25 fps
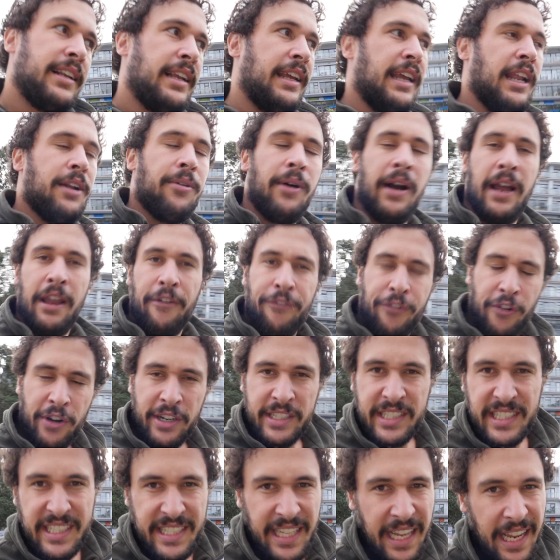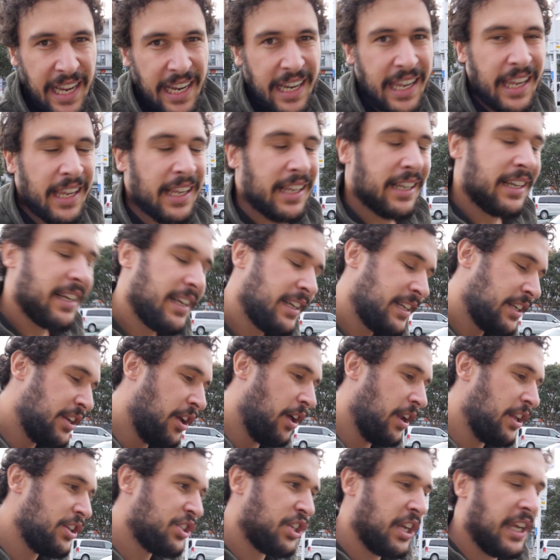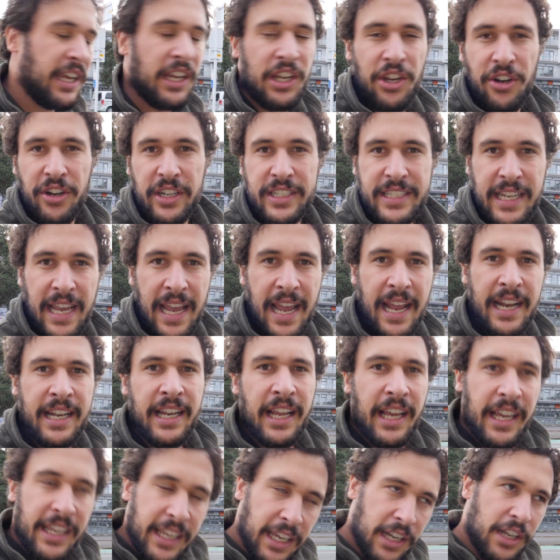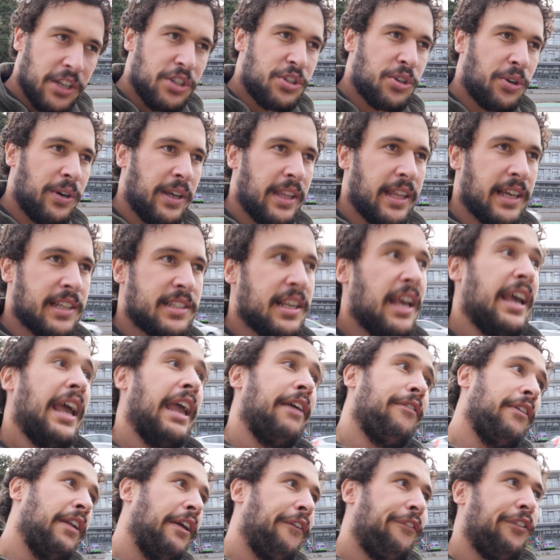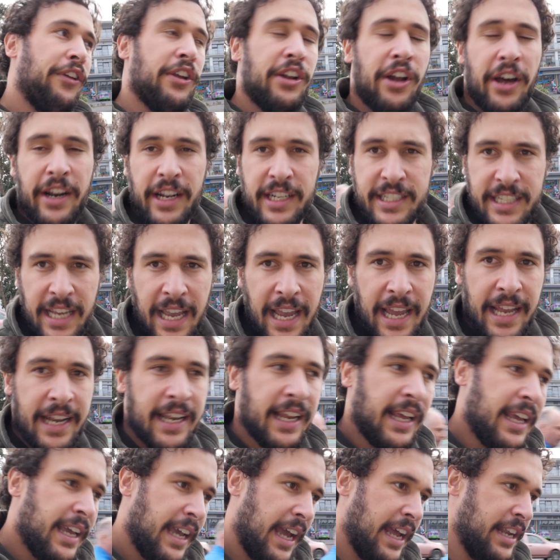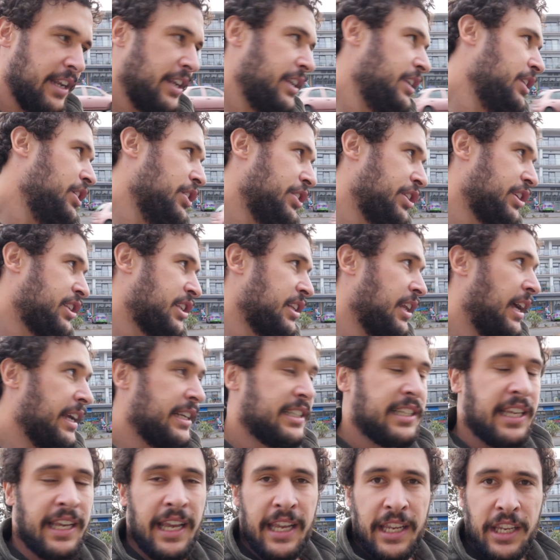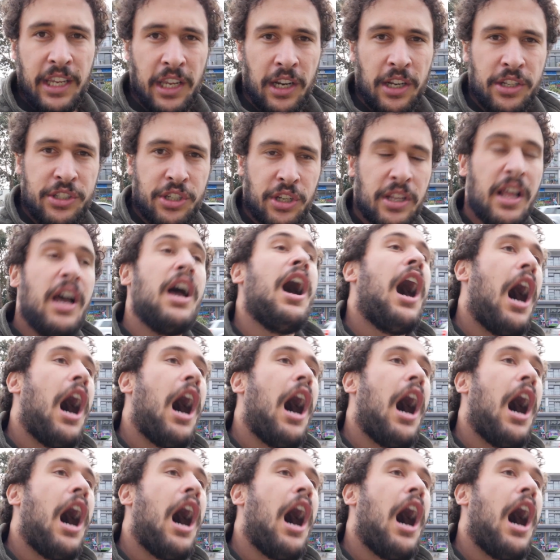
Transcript: Anyway, if you're into technology and you're a dad, you'll enjoy this. Even if you're not a dad and you just like tech, you'll enjoy.